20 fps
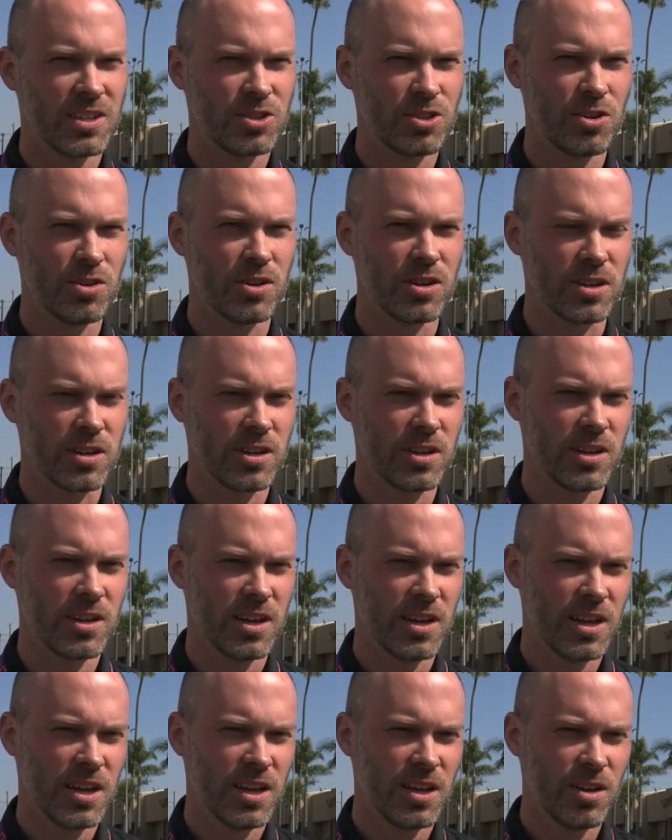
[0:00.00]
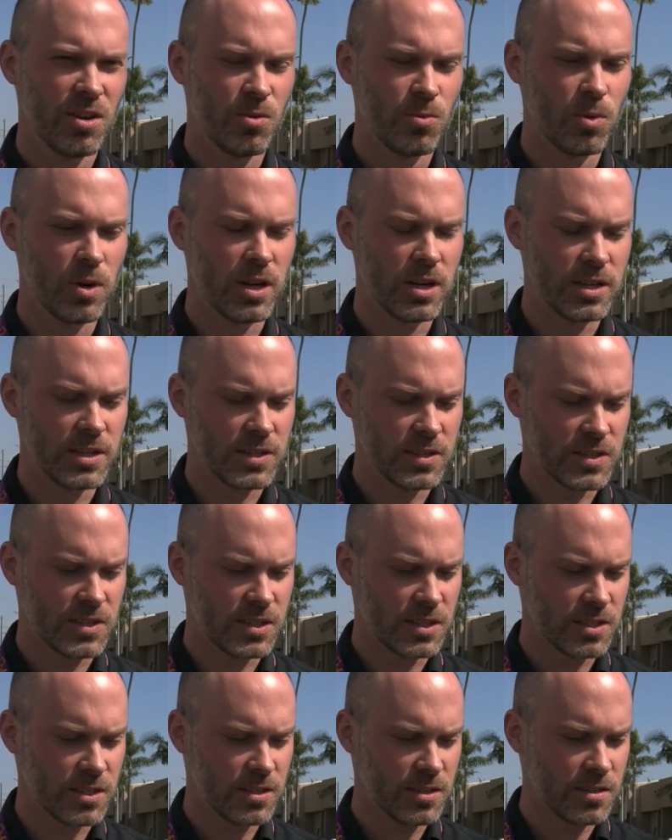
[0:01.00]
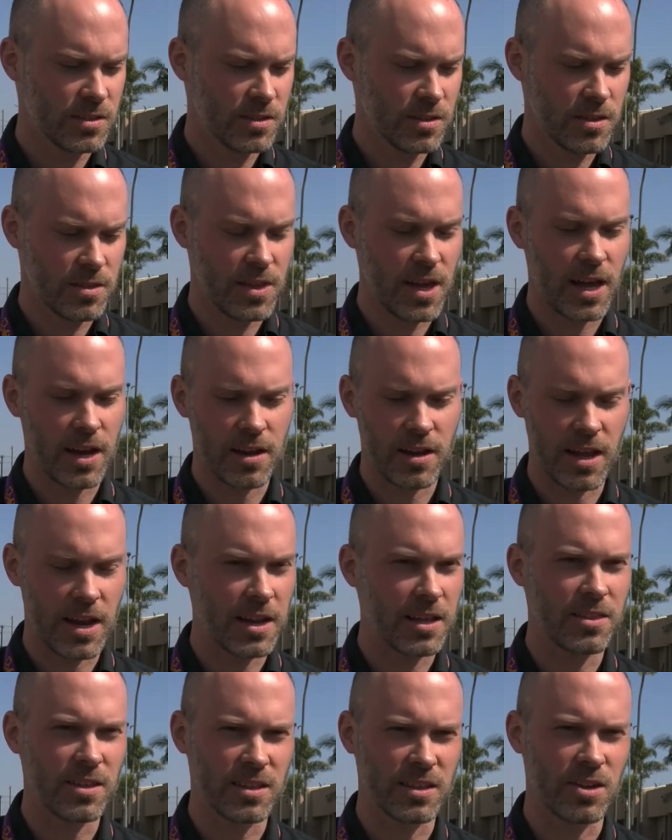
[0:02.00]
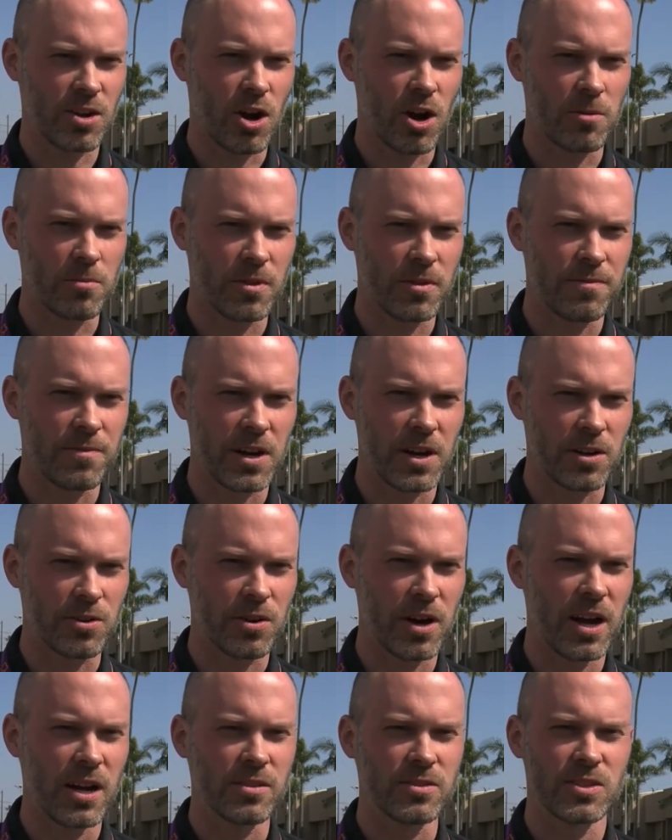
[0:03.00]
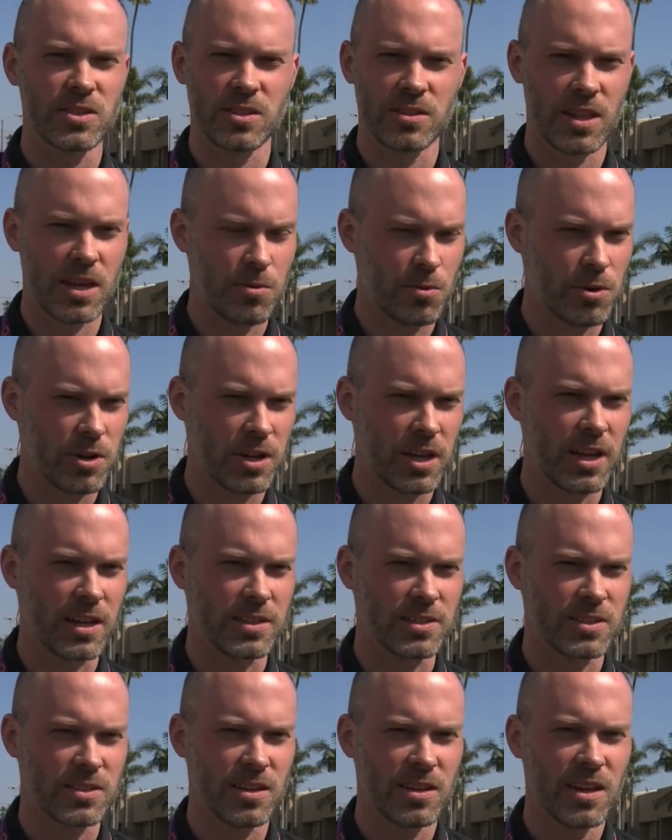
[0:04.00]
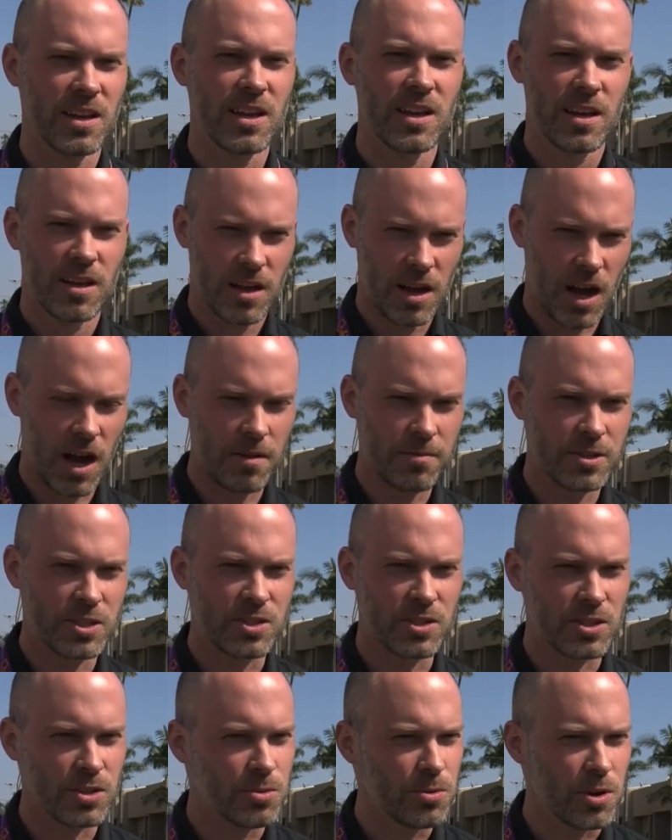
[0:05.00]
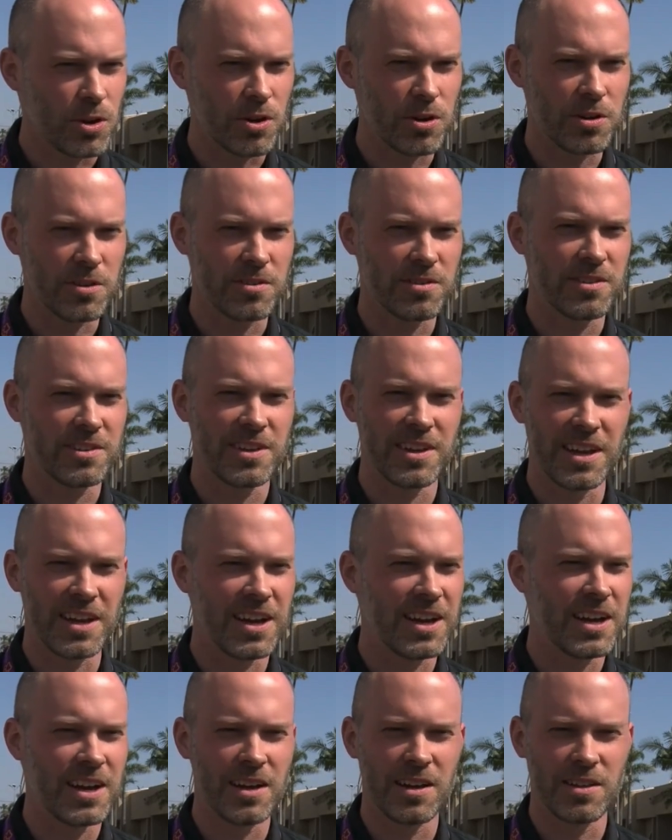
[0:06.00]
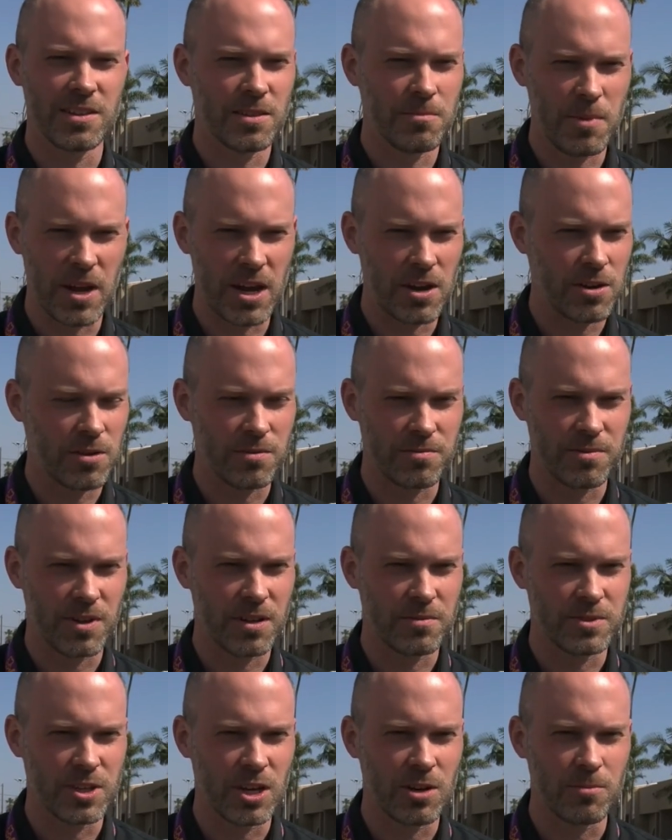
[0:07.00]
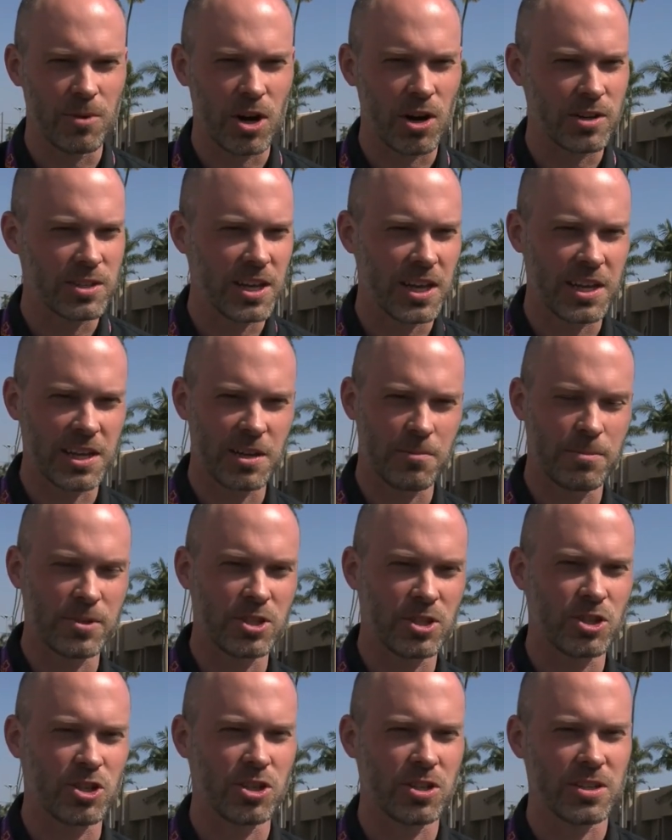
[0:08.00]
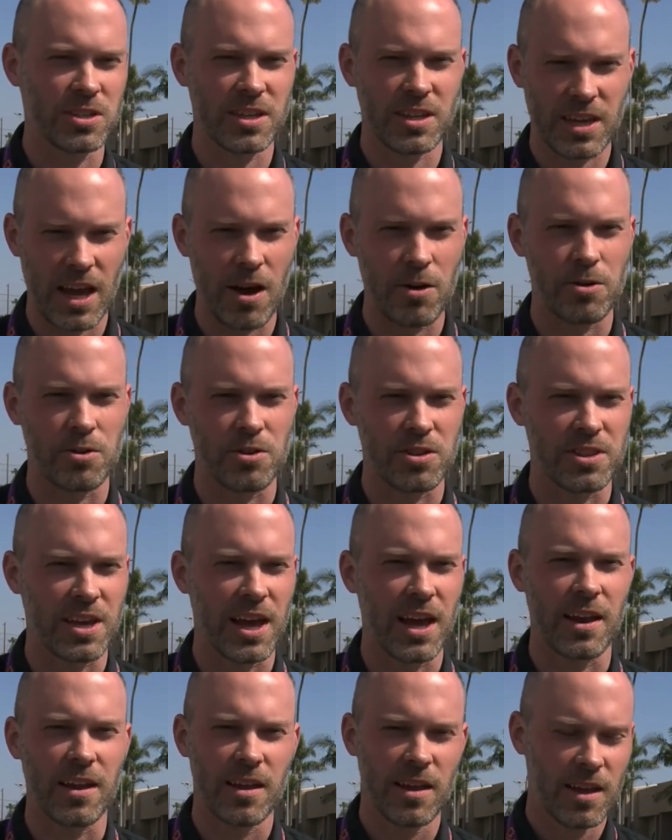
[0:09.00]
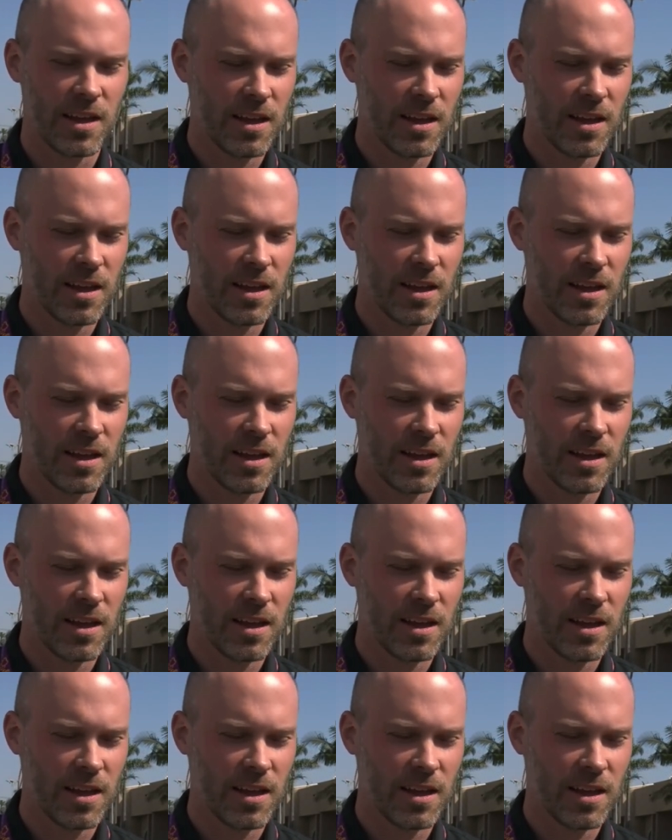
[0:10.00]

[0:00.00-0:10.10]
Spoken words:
took was that anything that harmed the fairgrounds, they were against. Obviously, you heard the mayor of Del Mar taking a position counter to that.